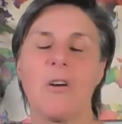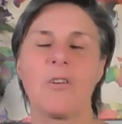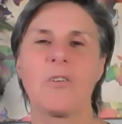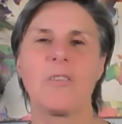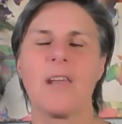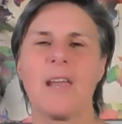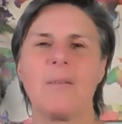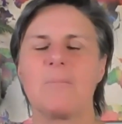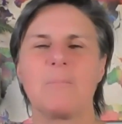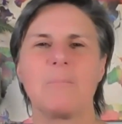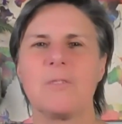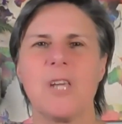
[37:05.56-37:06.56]
article that I
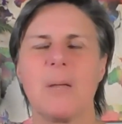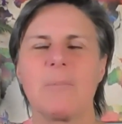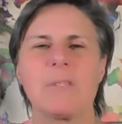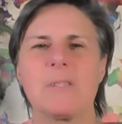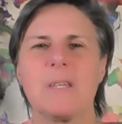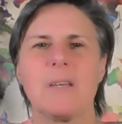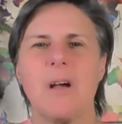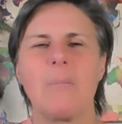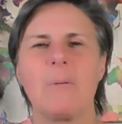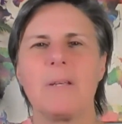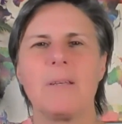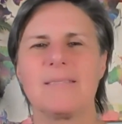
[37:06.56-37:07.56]
shamelessly
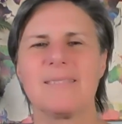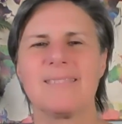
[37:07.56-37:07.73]
copied.